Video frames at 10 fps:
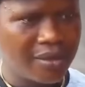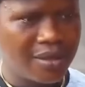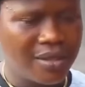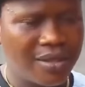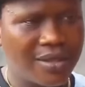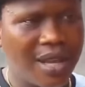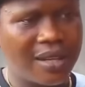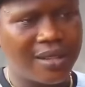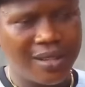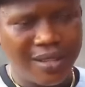Sir,
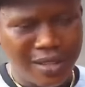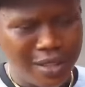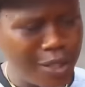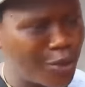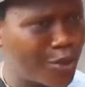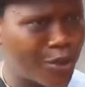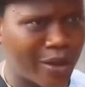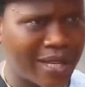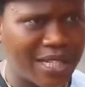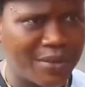did you recognize me?